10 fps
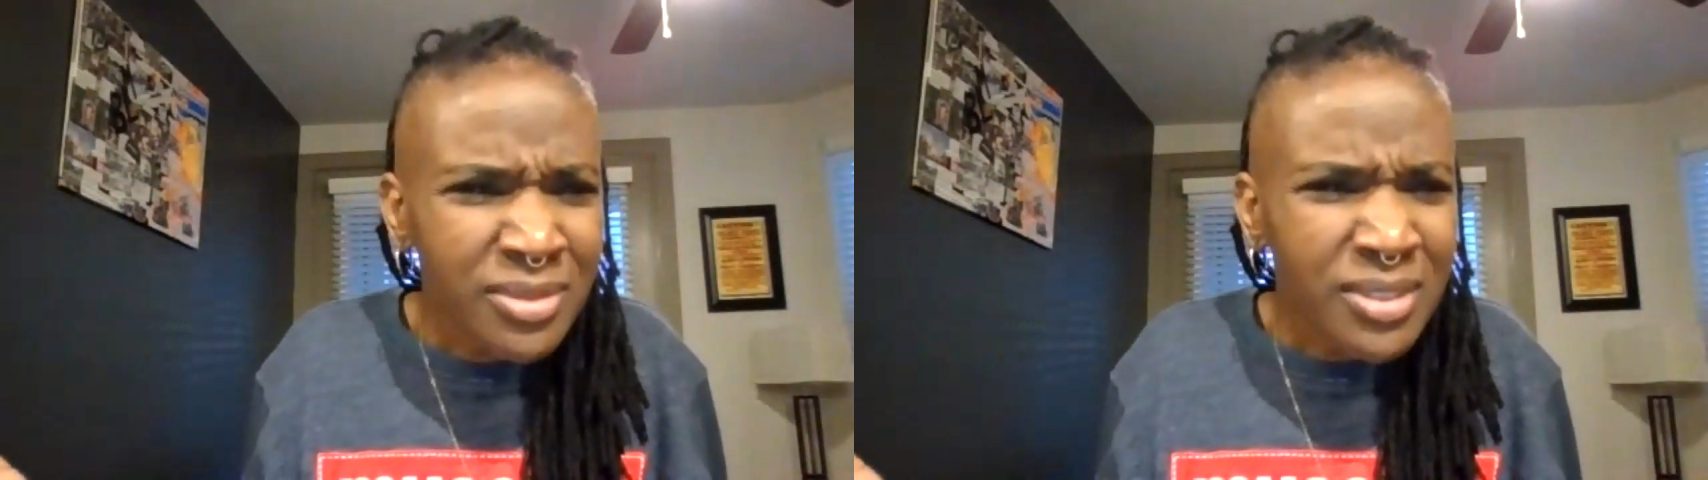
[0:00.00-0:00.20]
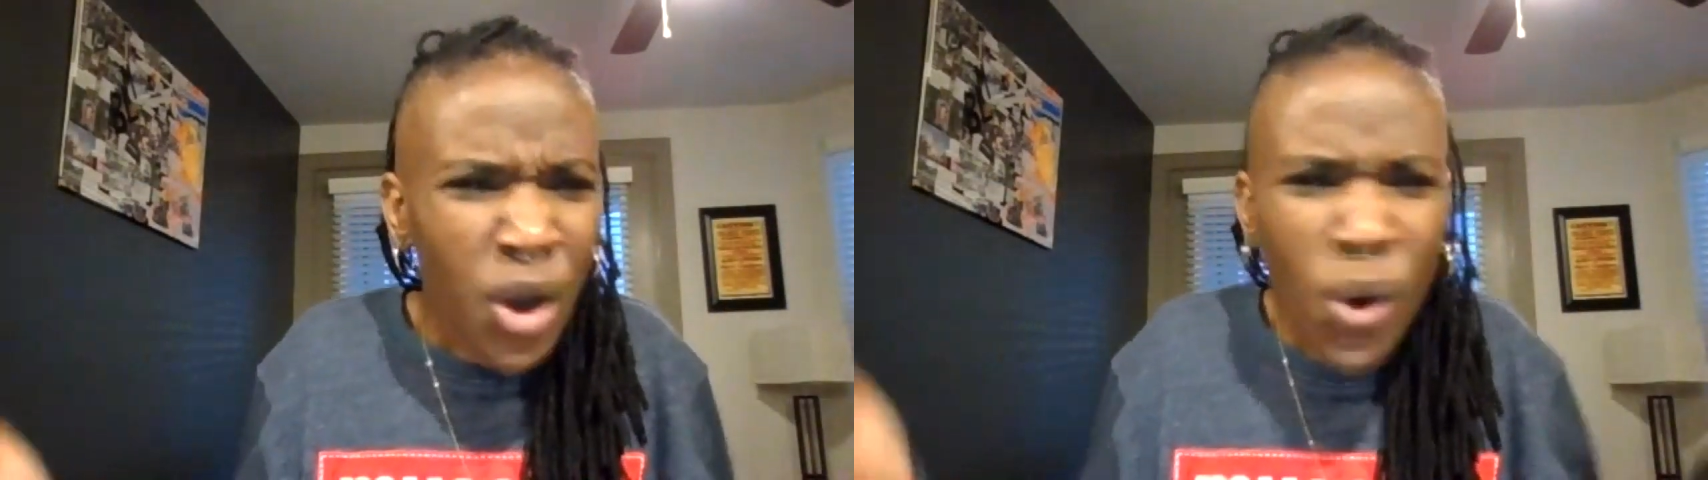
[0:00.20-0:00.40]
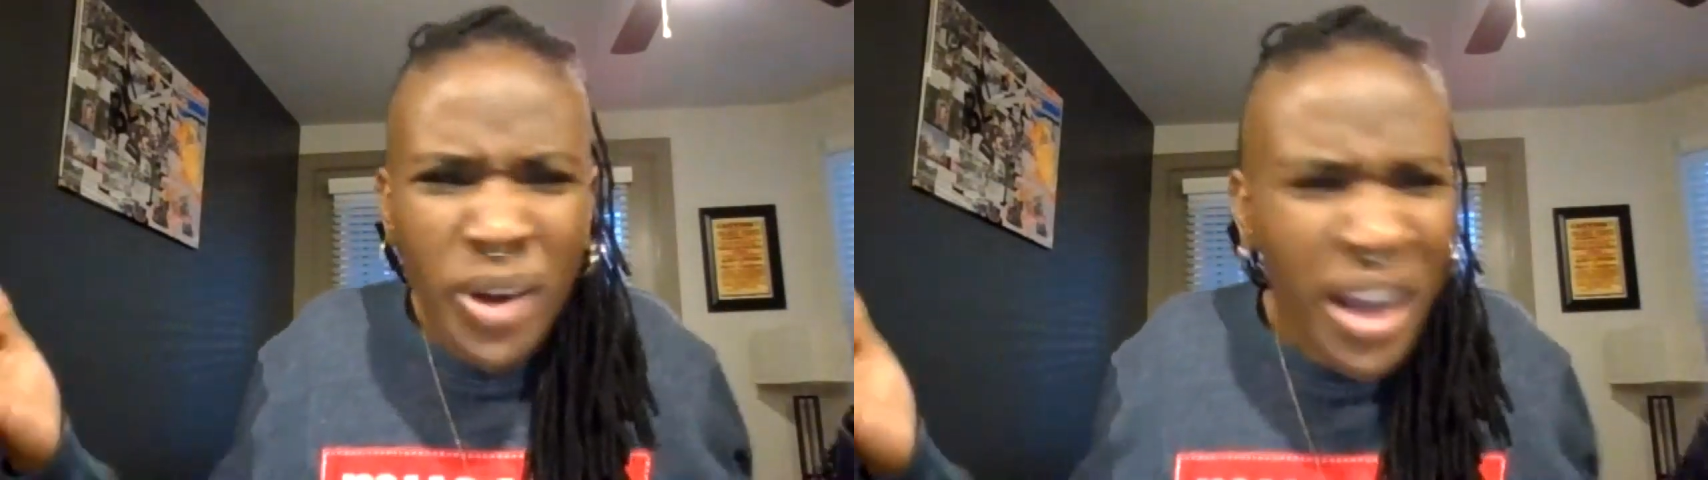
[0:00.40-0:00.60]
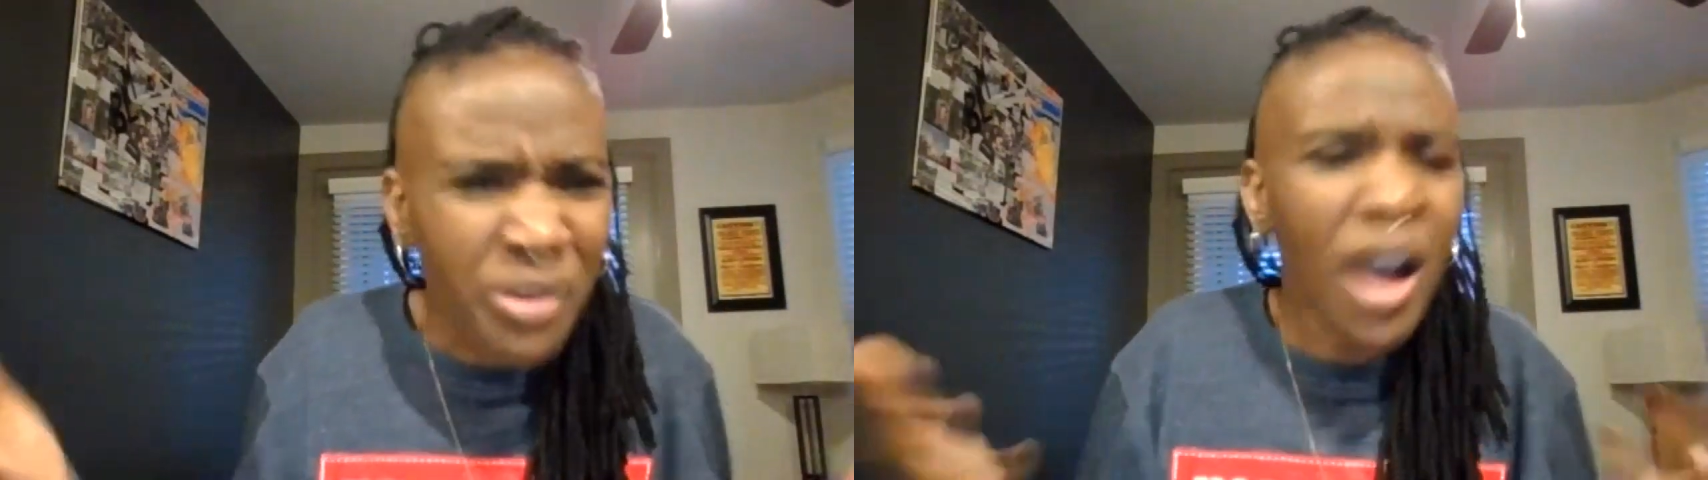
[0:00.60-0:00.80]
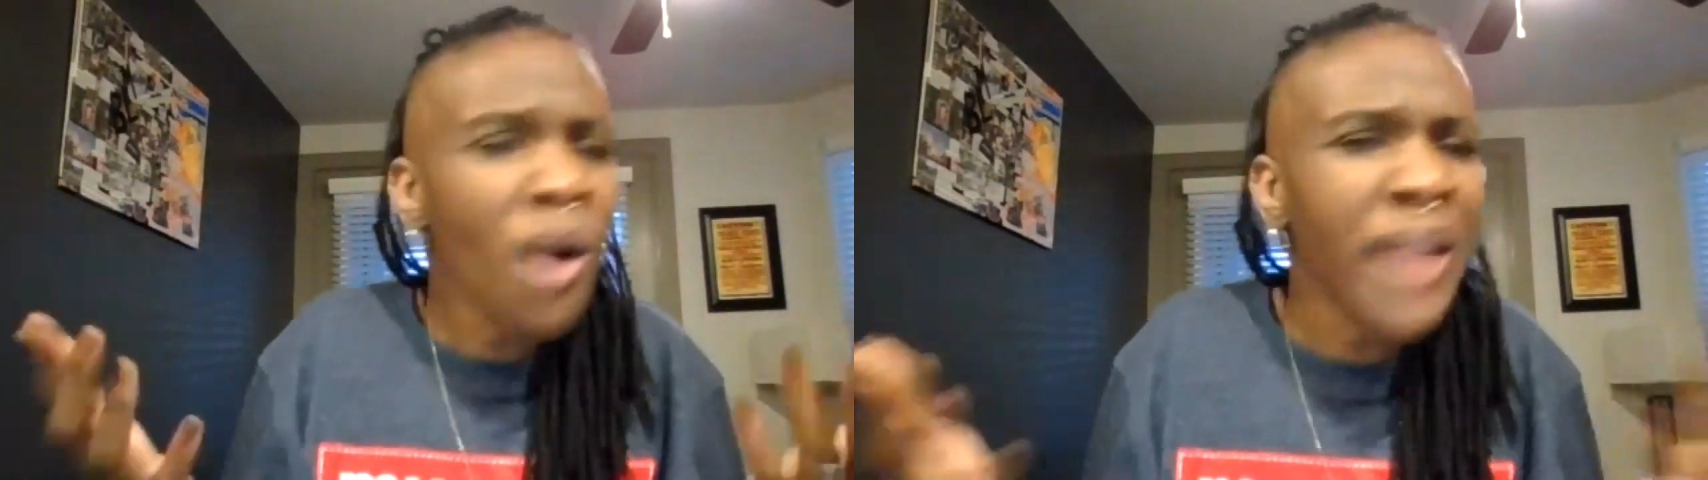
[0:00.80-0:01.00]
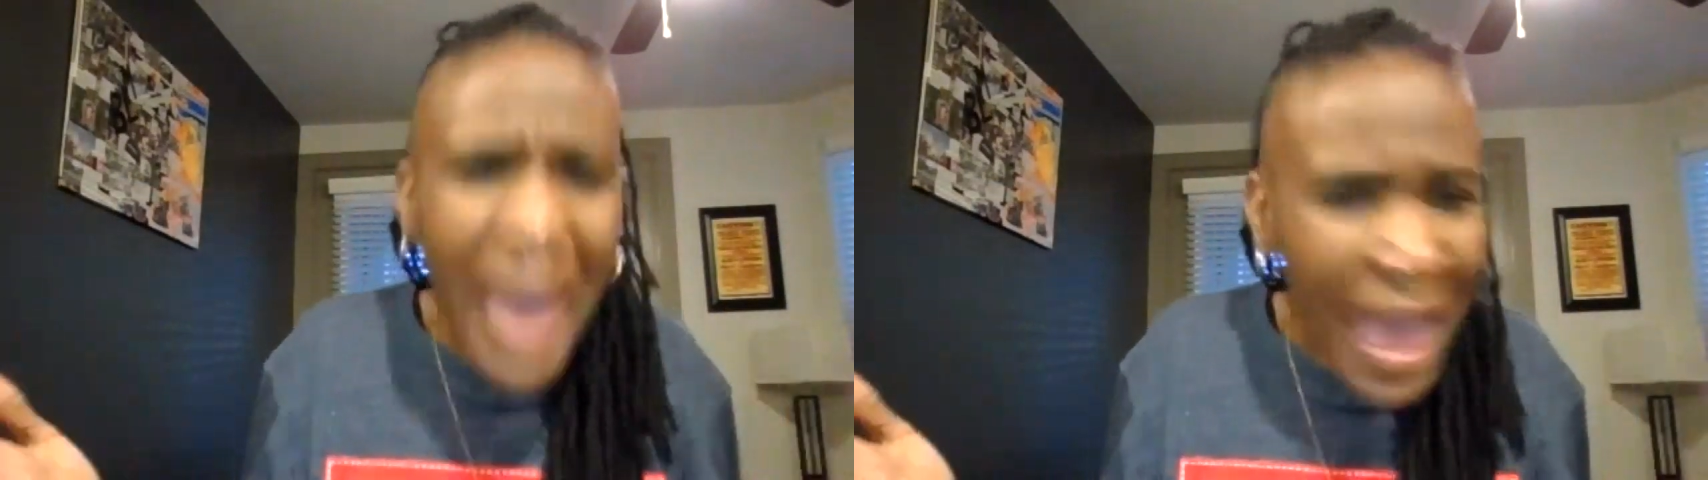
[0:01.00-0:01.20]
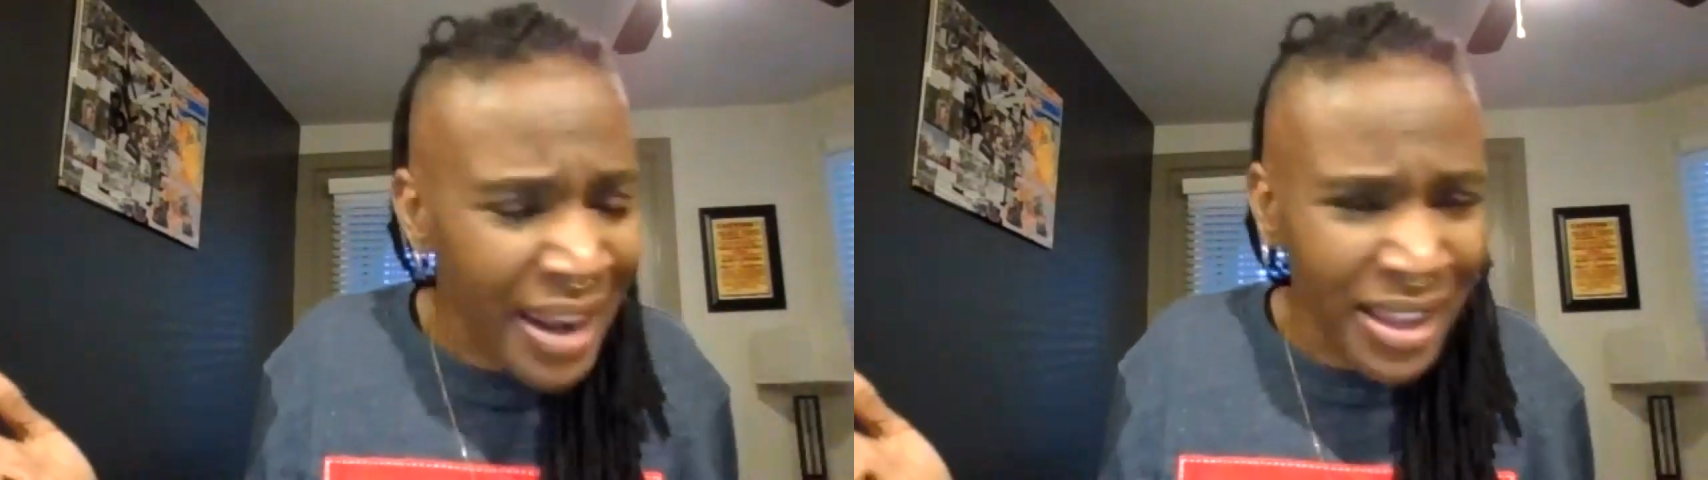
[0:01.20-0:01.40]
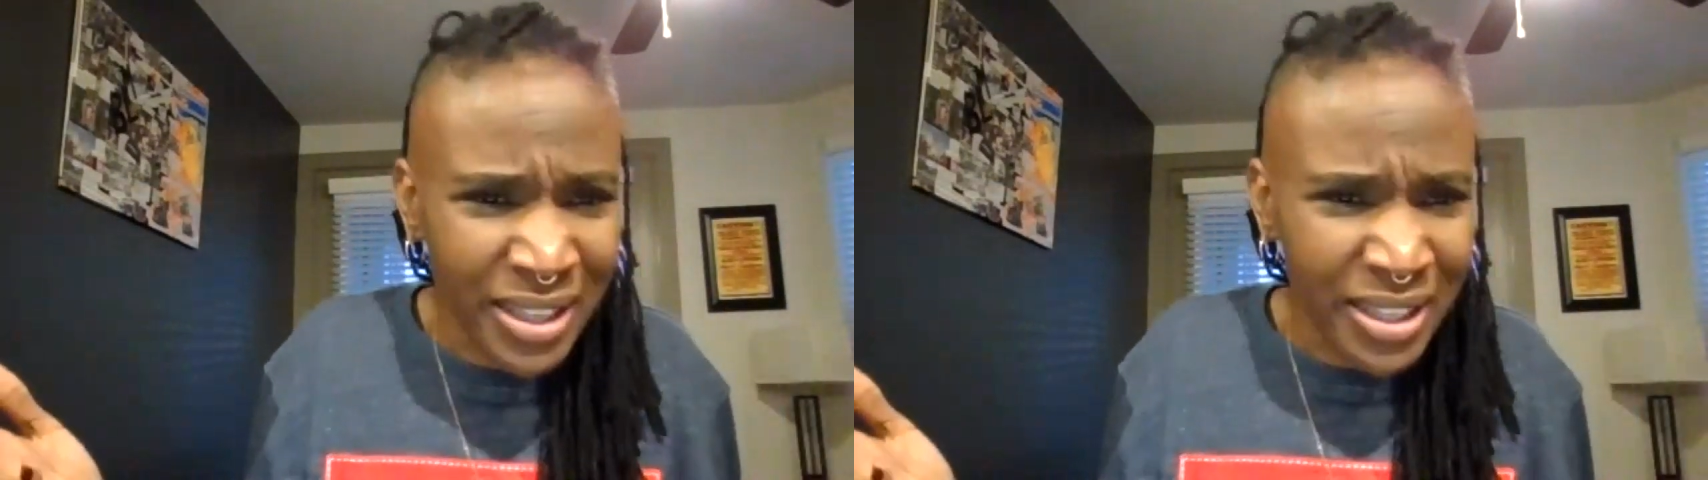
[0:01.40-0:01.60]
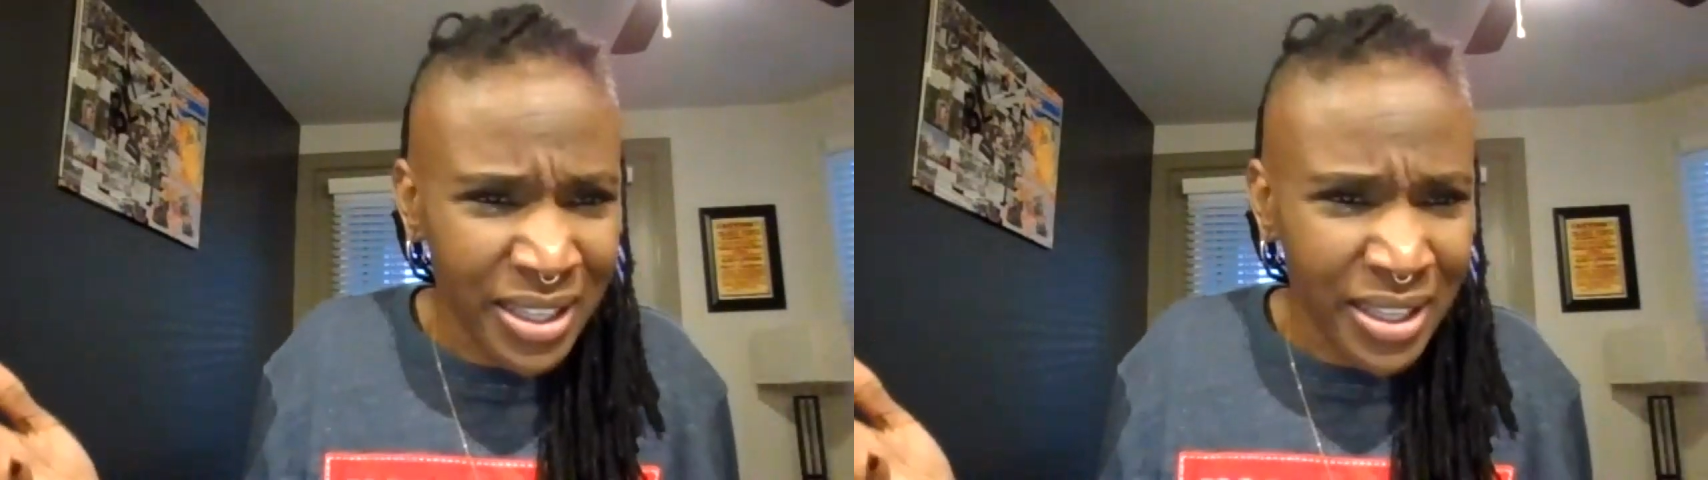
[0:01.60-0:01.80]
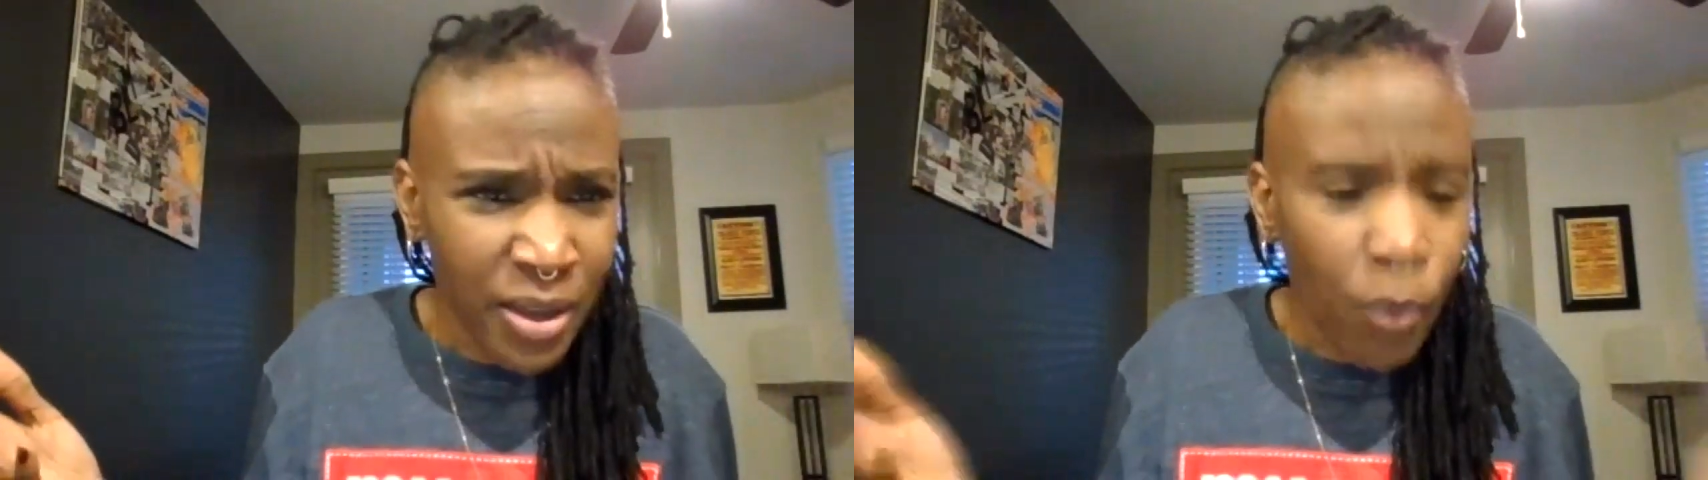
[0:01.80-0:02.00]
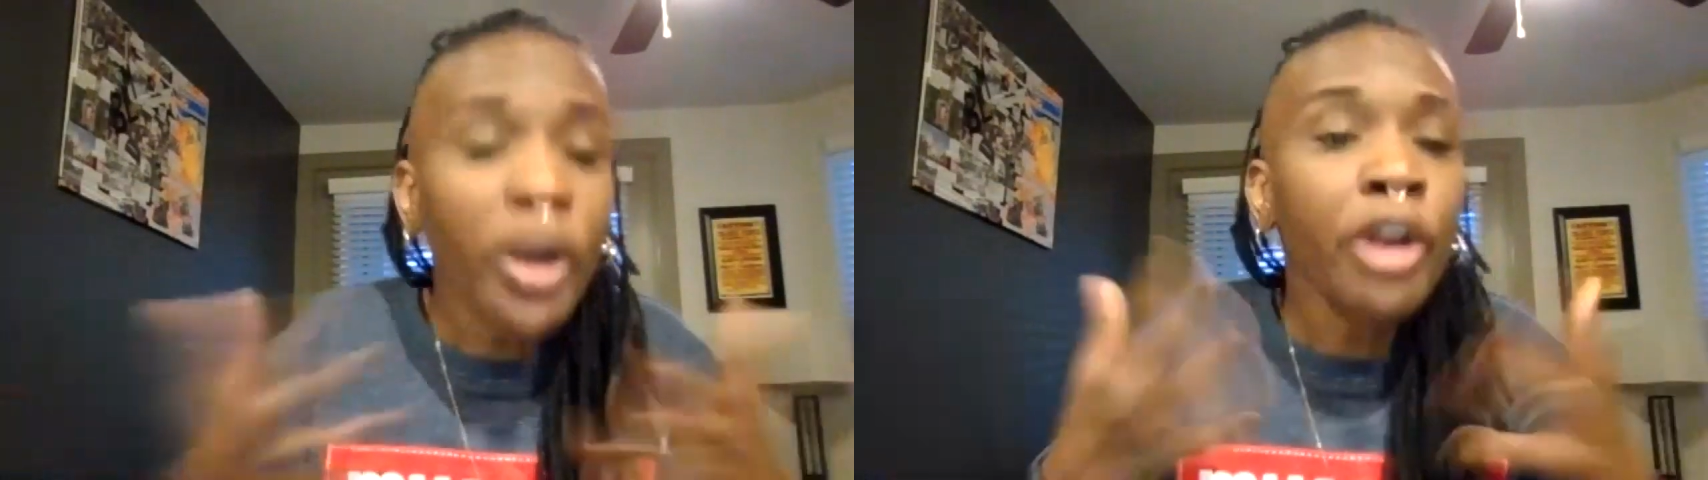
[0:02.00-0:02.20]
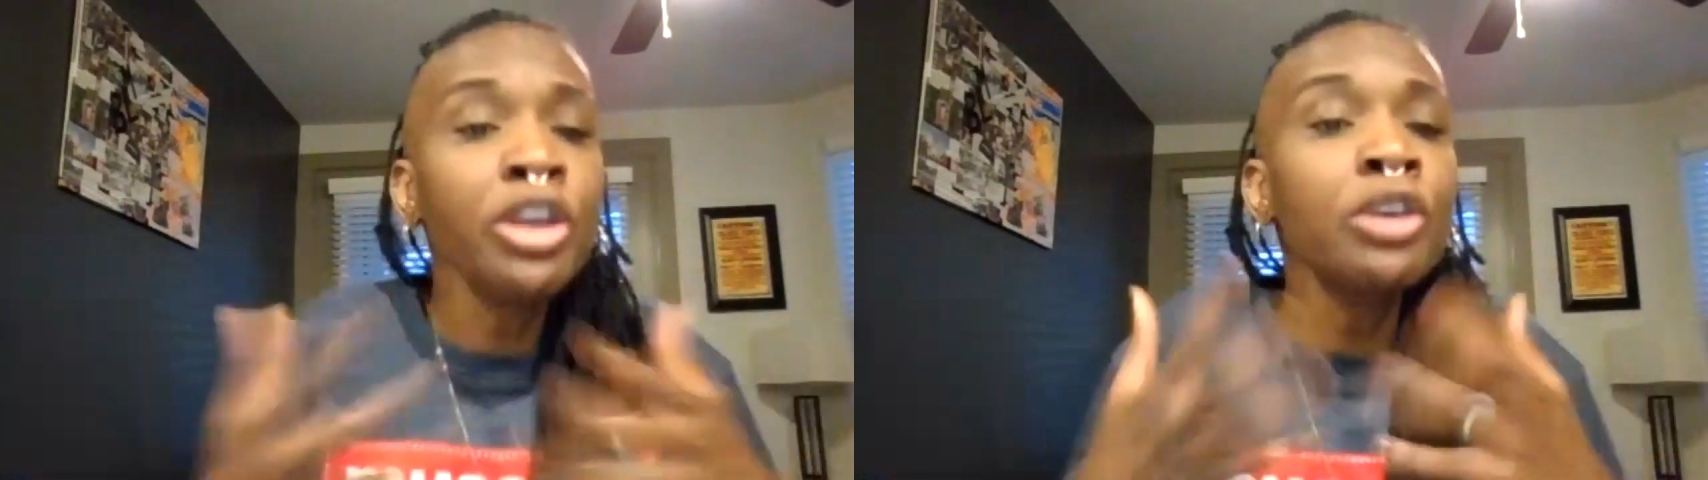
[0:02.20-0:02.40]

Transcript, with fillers: Who don't know that? What are